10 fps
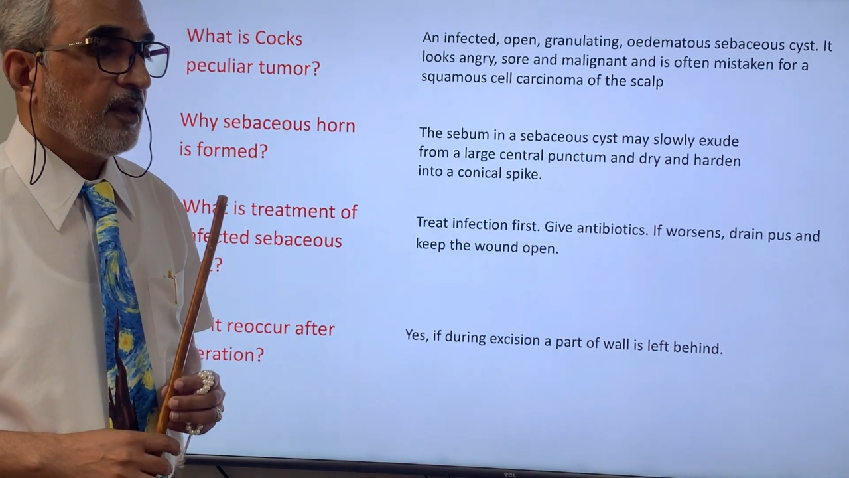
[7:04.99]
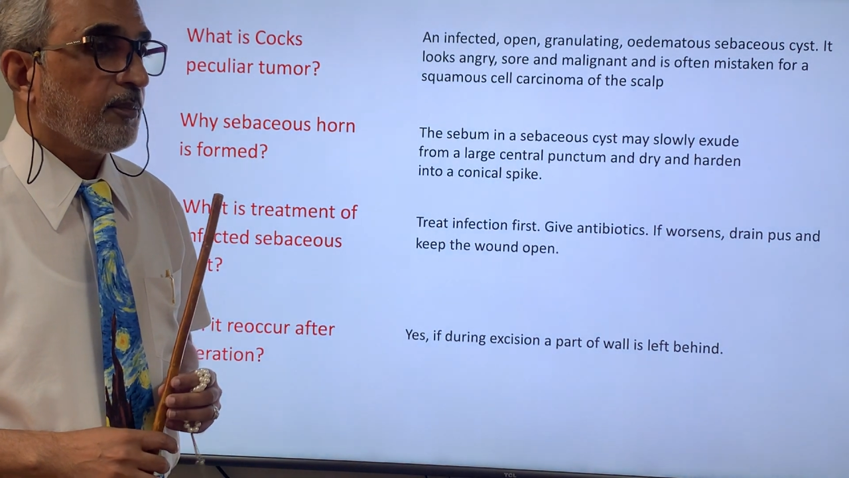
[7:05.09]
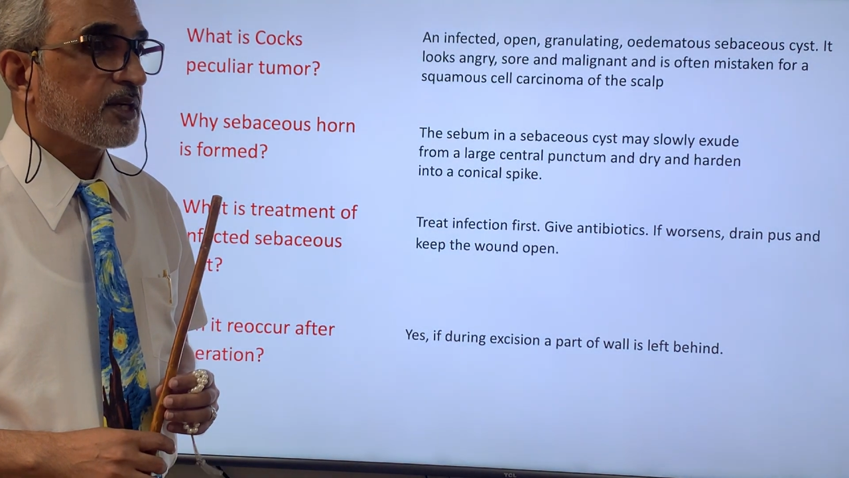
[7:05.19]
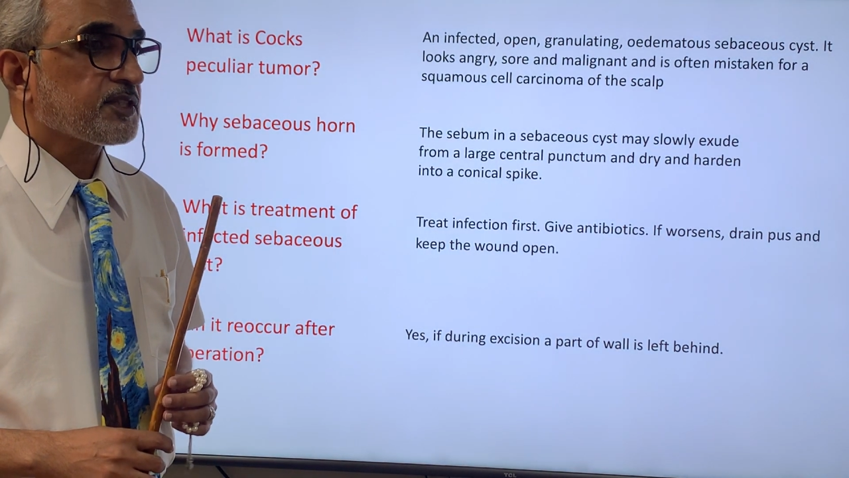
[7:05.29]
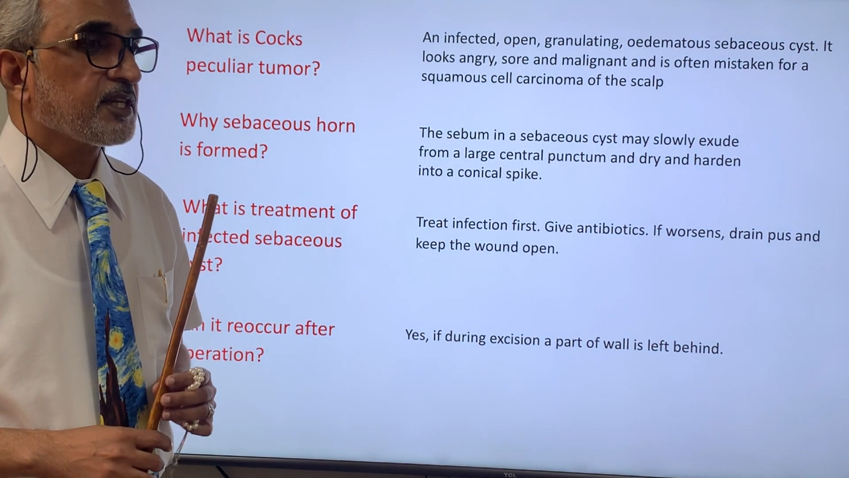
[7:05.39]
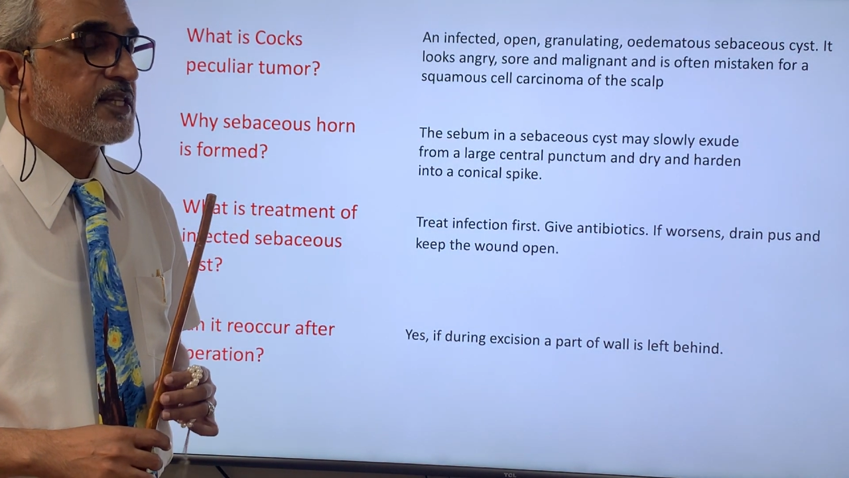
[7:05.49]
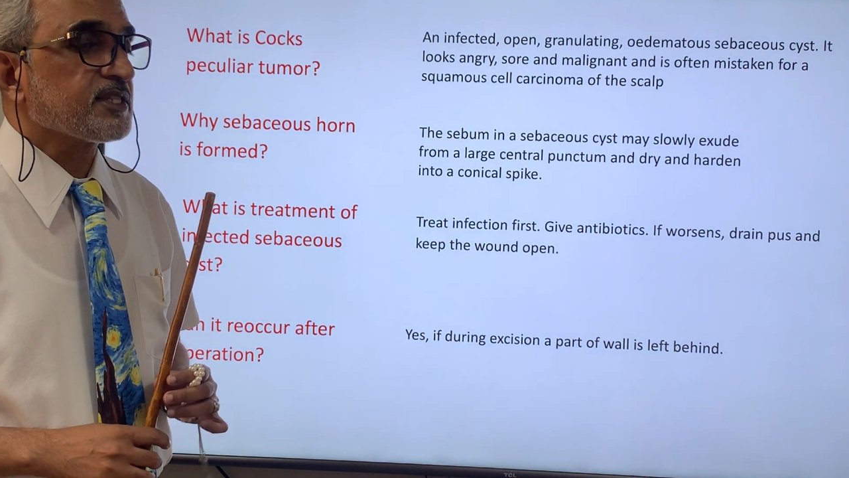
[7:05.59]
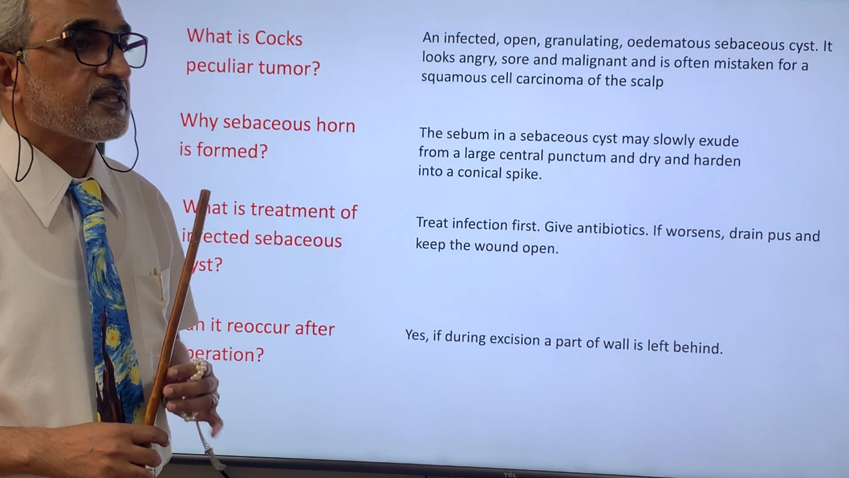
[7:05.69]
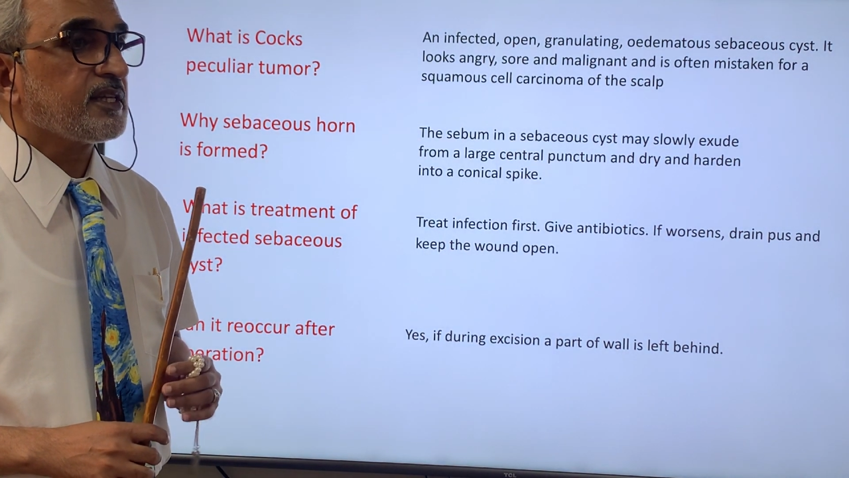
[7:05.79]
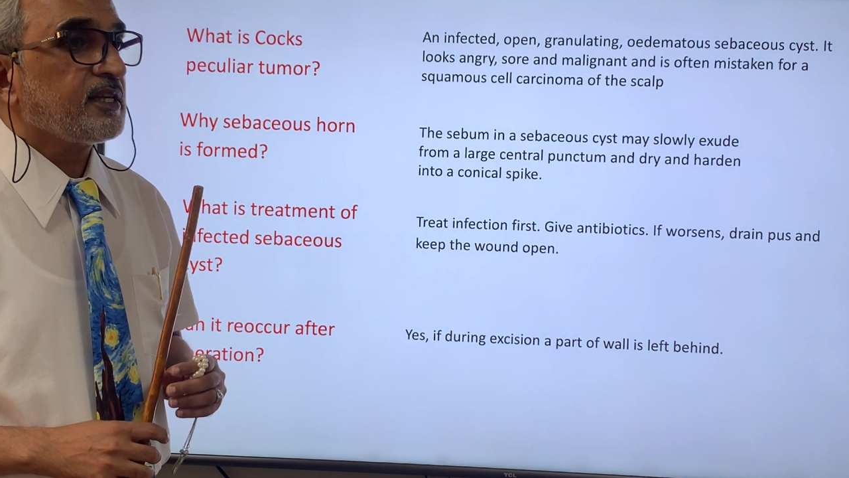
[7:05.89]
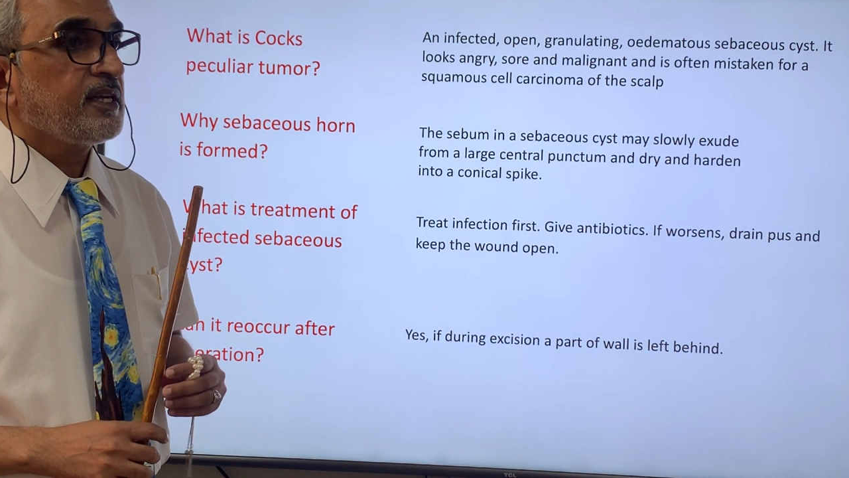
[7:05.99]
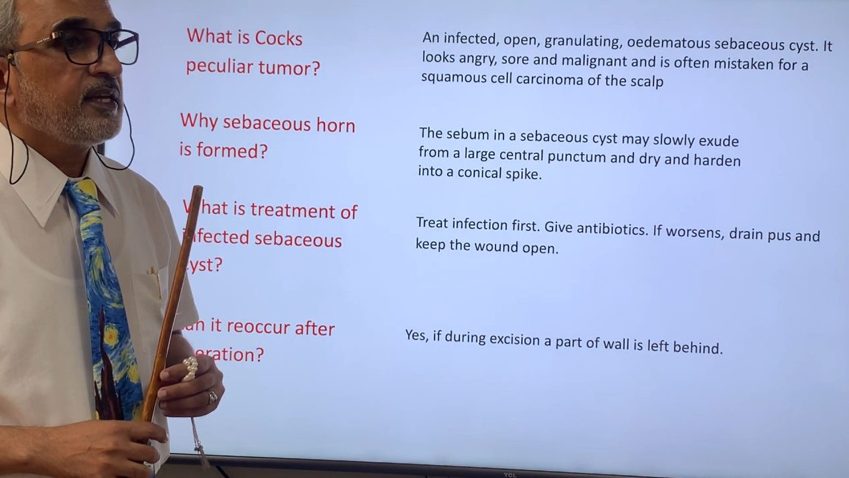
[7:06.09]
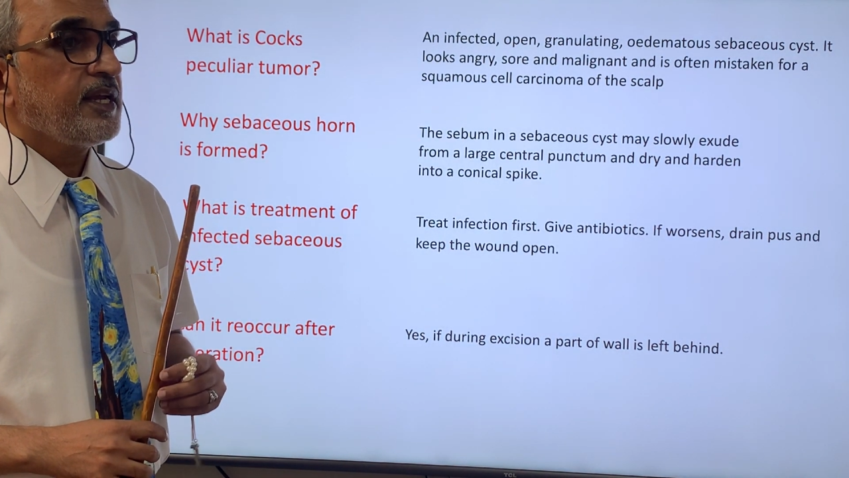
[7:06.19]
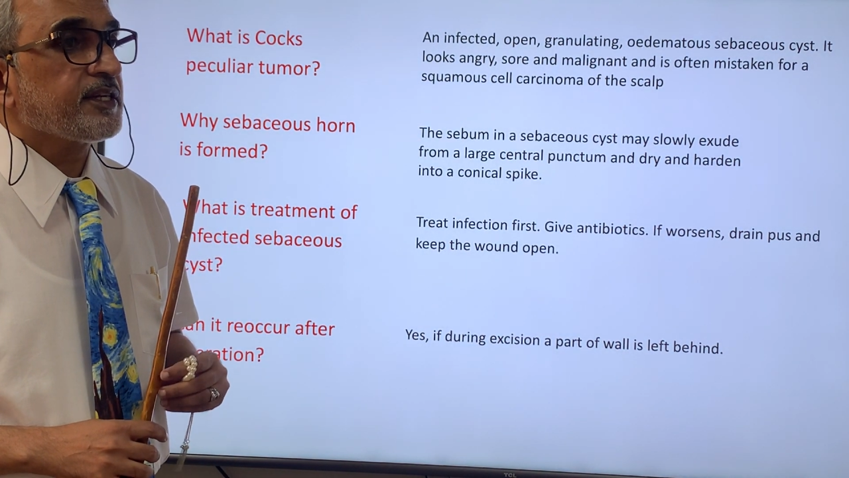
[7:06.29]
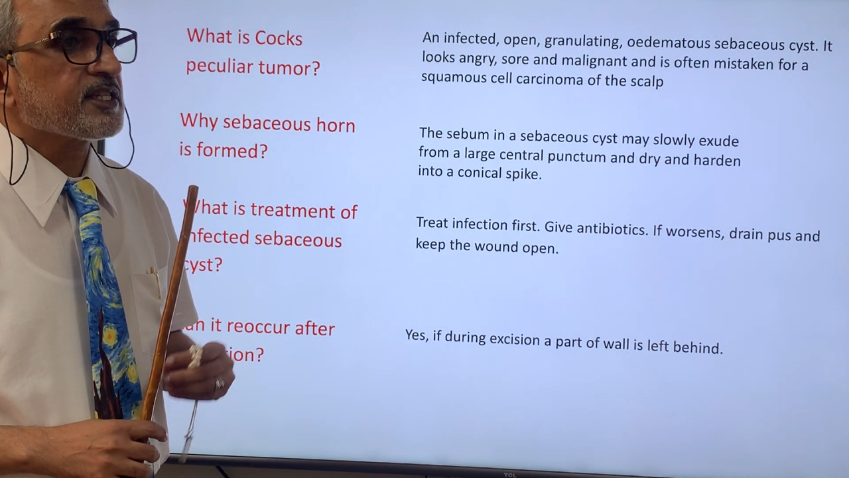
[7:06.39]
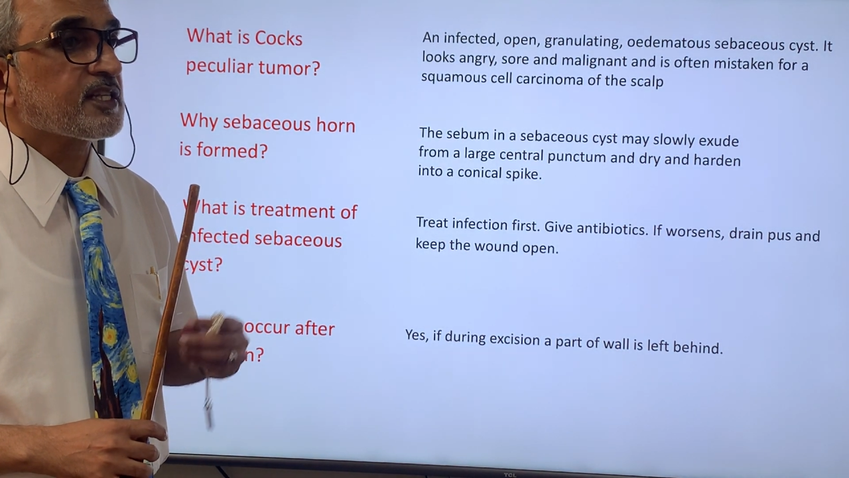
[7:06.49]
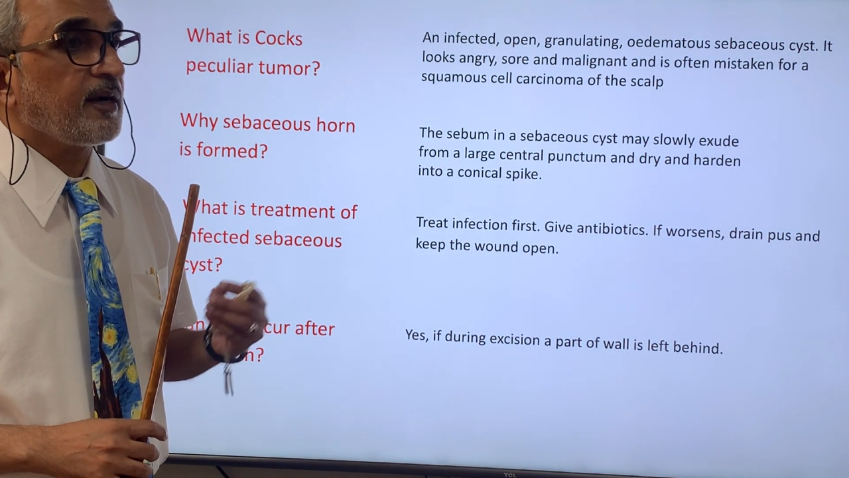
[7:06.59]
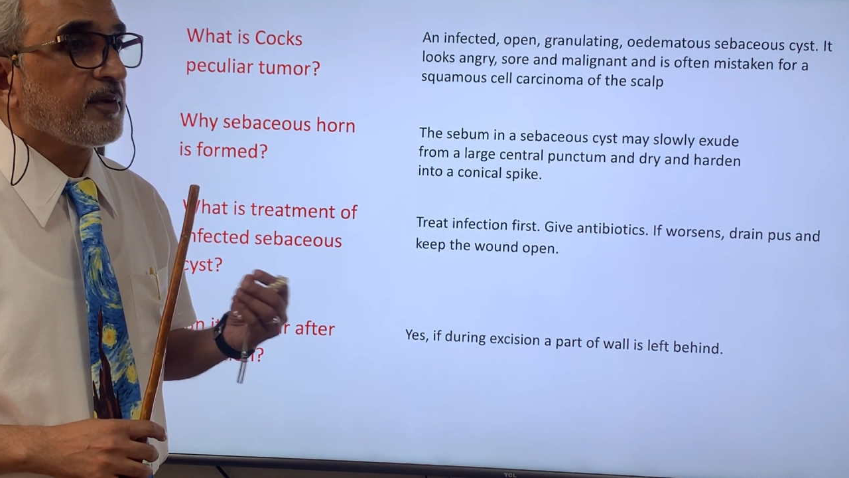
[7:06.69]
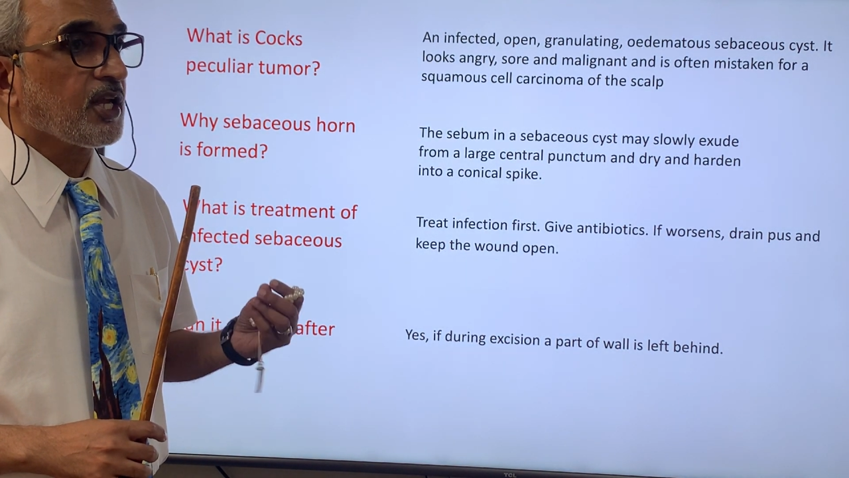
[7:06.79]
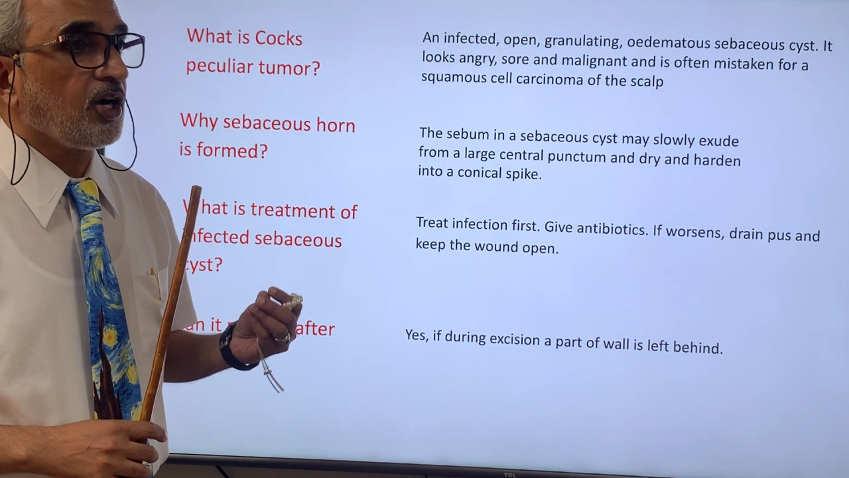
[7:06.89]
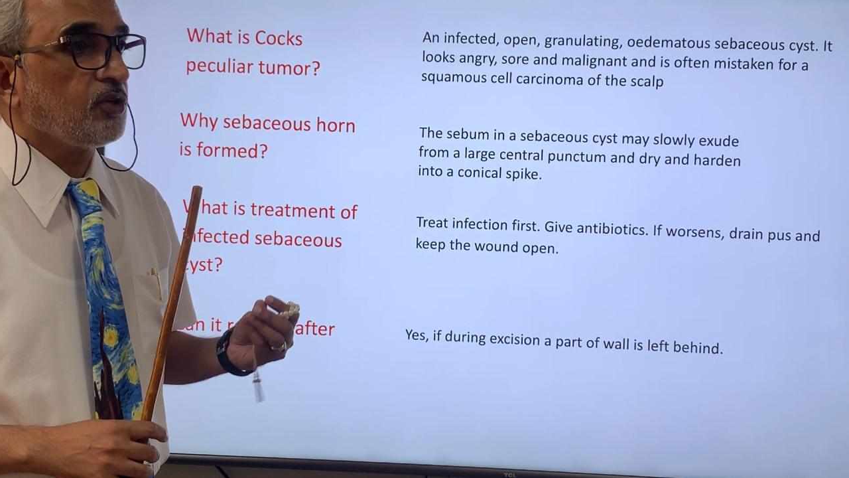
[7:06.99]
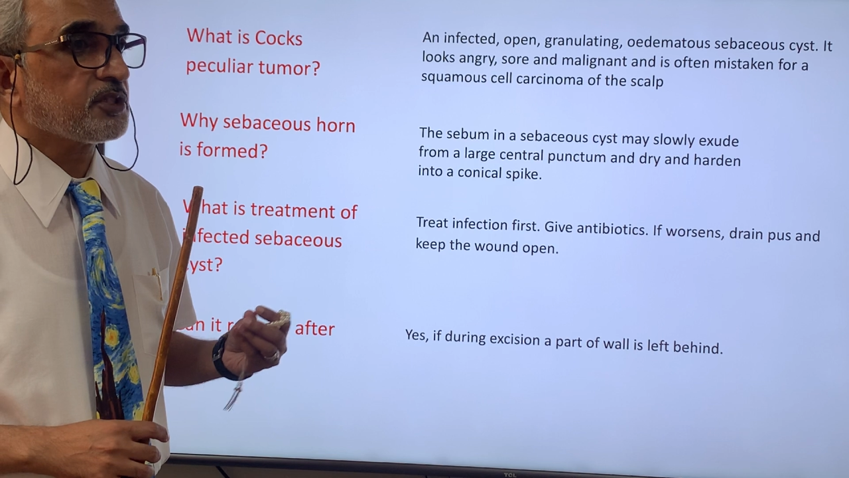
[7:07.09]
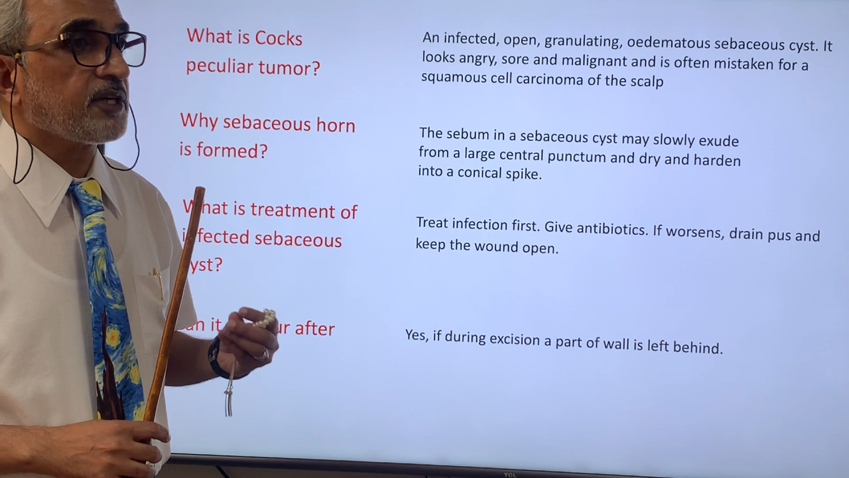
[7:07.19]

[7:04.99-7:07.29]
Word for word: But since it is coming out